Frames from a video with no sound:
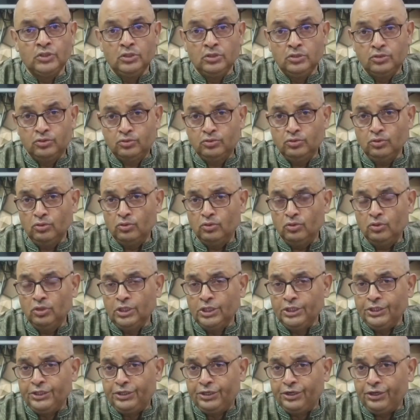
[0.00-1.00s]
So,
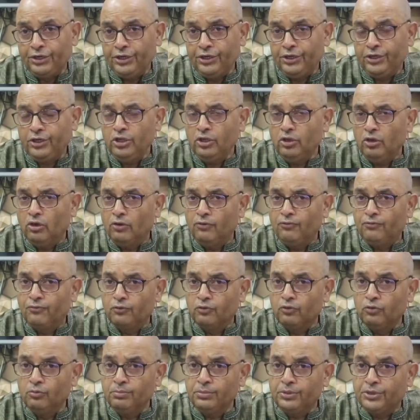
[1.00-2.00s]
Treaty of
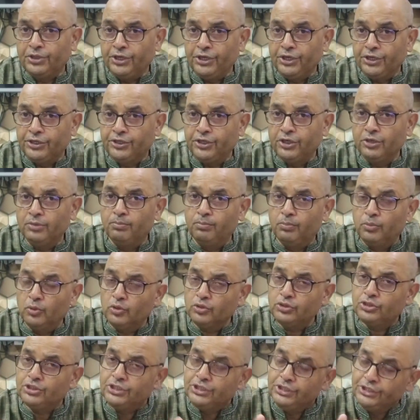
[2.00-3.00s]
Rome created
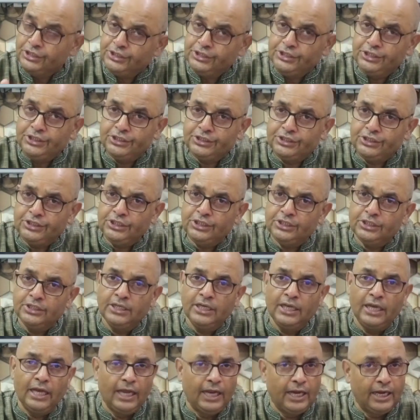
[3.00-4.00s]
both EEC
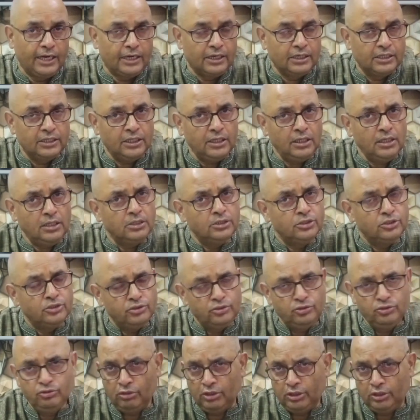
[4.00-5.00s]
and the
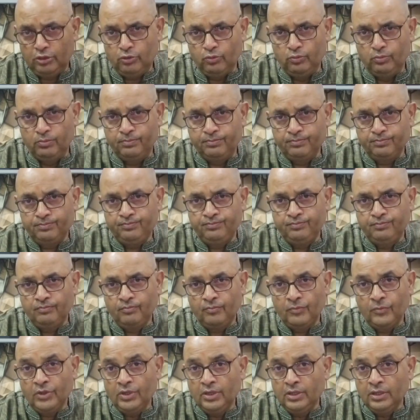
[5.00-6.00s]
Euratom.
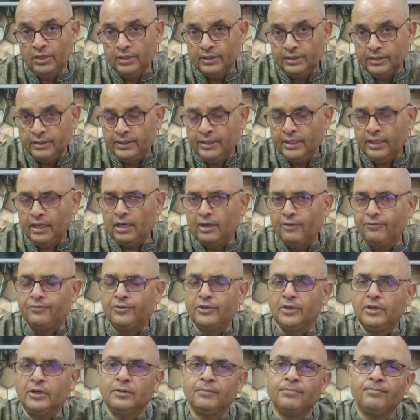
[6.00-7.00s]

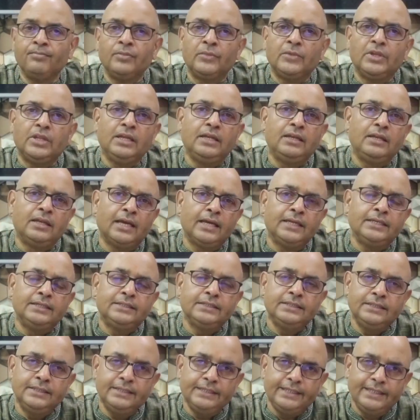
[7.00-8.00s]
Thereafter, in
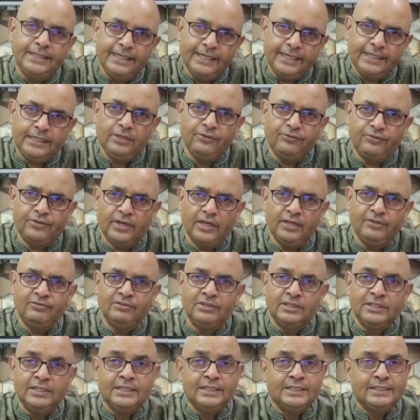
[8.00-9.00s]

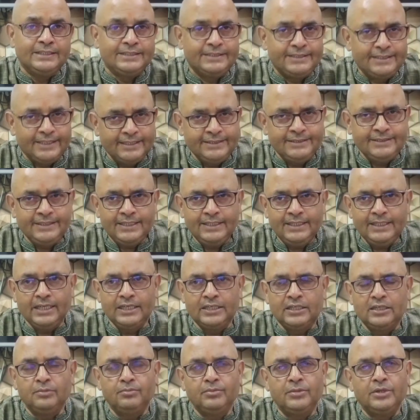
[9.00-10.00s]
1985, Schengen
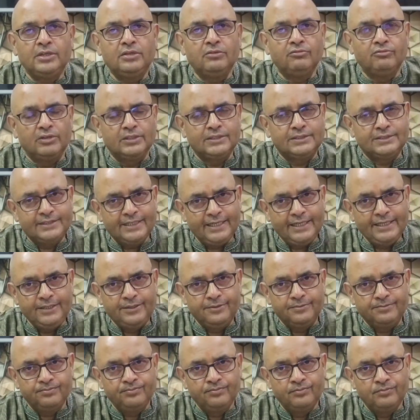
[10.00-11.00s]
Agreement was
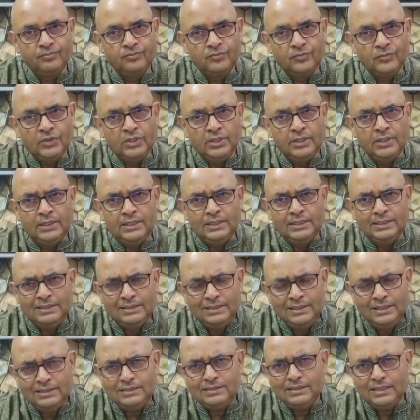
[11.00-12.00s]
signed.
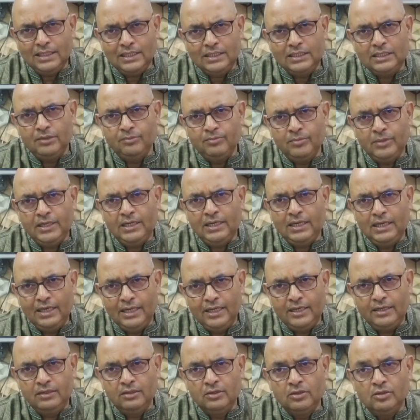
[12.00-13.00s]
This agreement
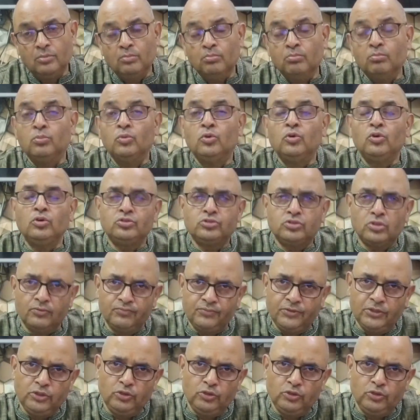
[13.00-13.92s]
led most of the